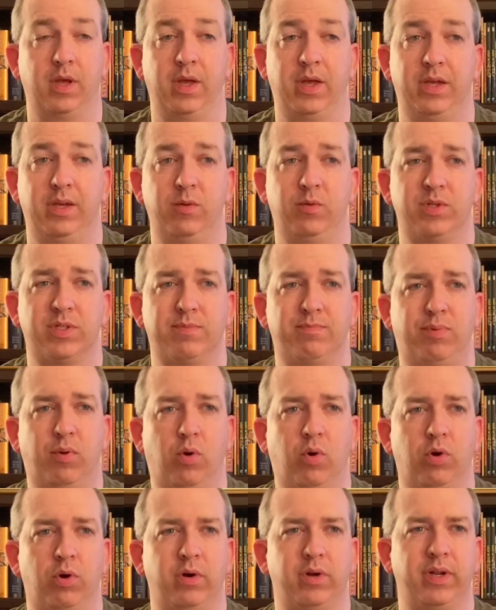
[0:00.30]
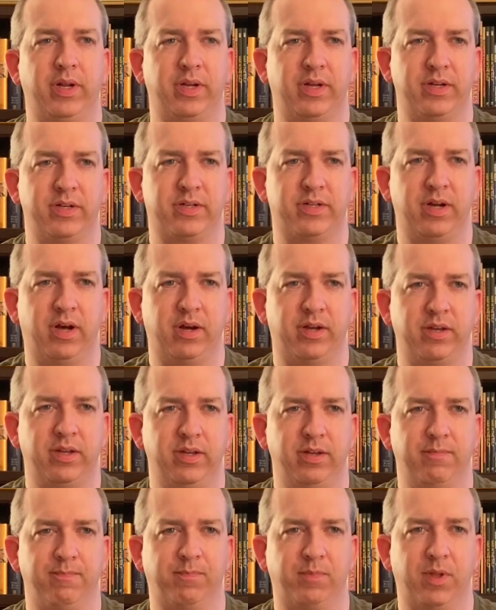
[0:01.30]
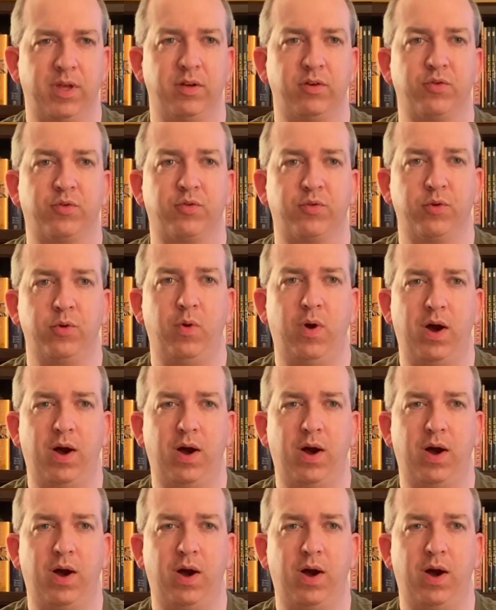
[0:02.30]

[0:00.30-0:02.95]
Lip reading: He was born in Kentucky and grew